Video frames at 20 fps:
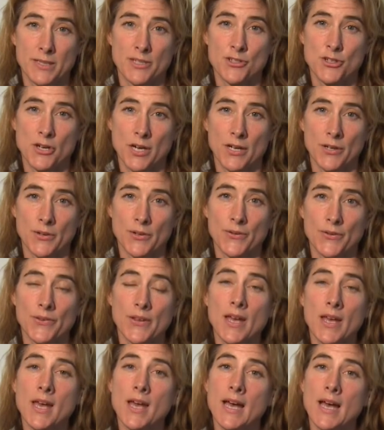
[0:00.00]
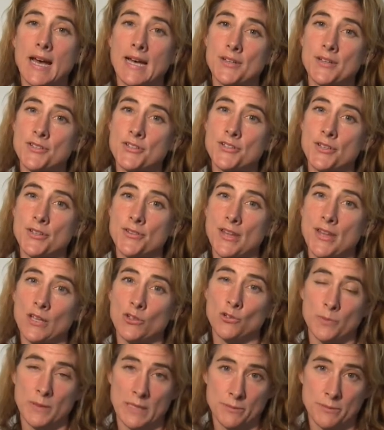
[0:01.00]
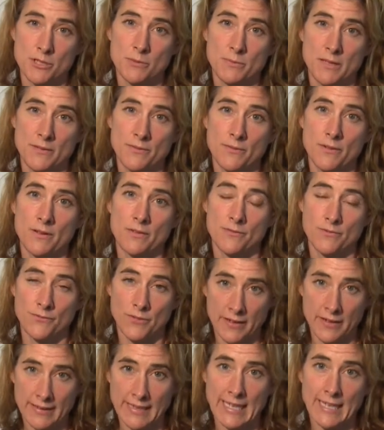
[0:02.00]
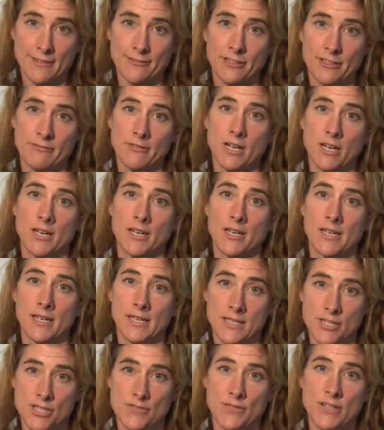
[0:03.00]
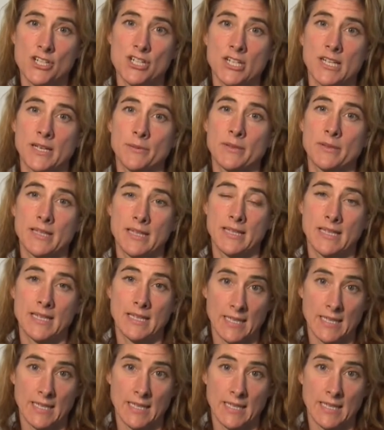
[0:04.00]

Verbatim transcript: between the trials, and they'll all be able to be very carefully run individually, with